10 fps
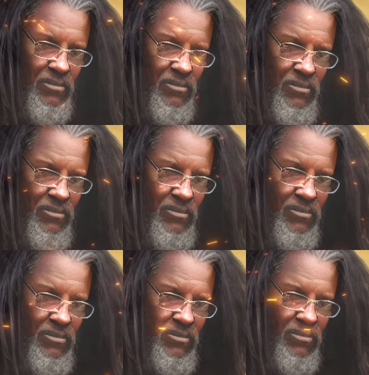We ain't
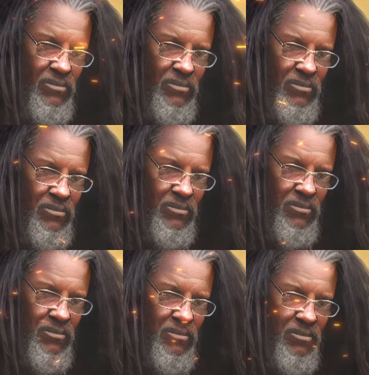gonna let the
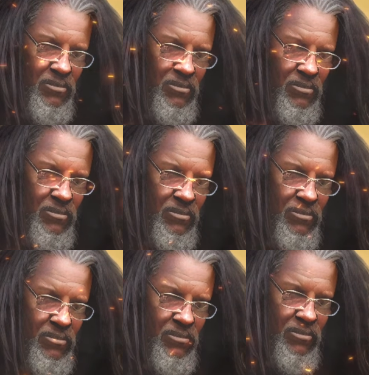devil work no.
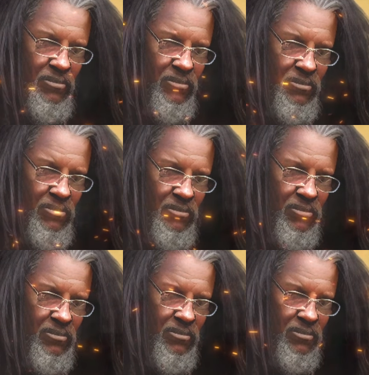He ain't gonna work
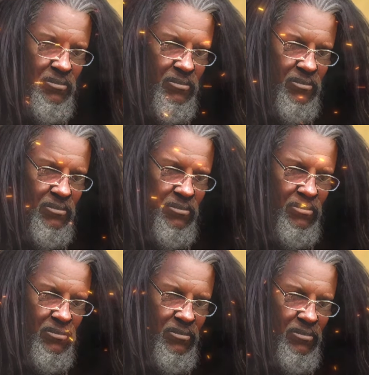his little
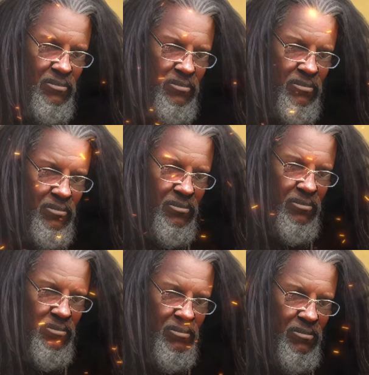evil stuff
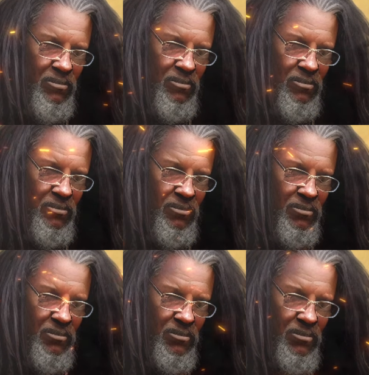on us in this
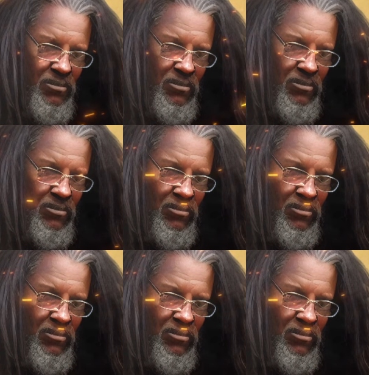time.